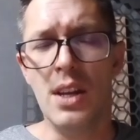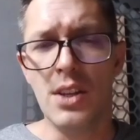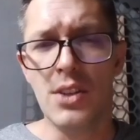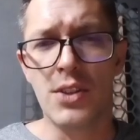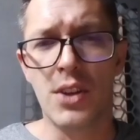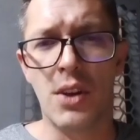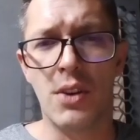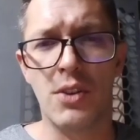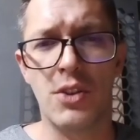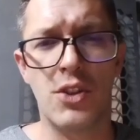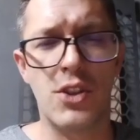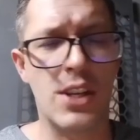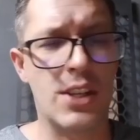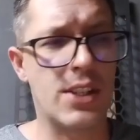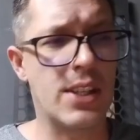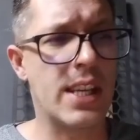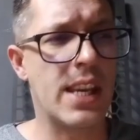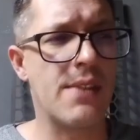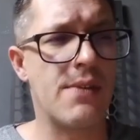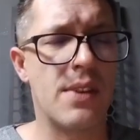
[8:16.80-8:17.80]
So
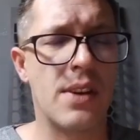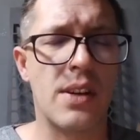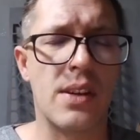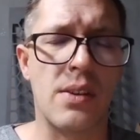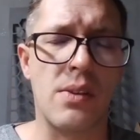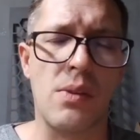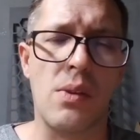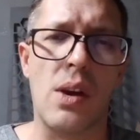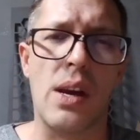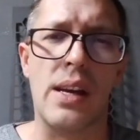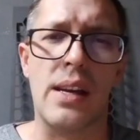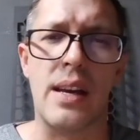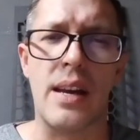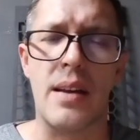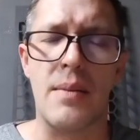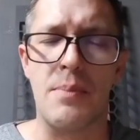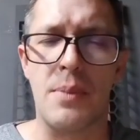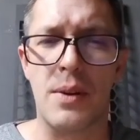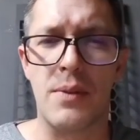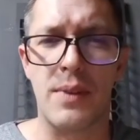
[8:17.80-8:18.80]
just to give you
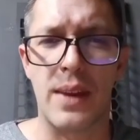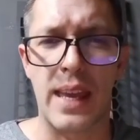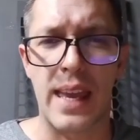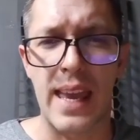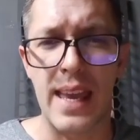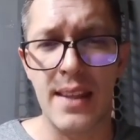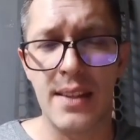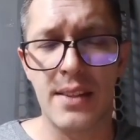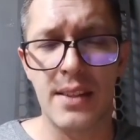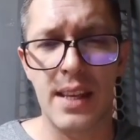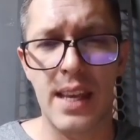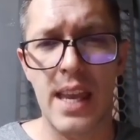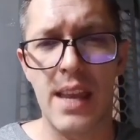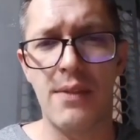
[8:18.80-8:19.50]
a bit of a hint,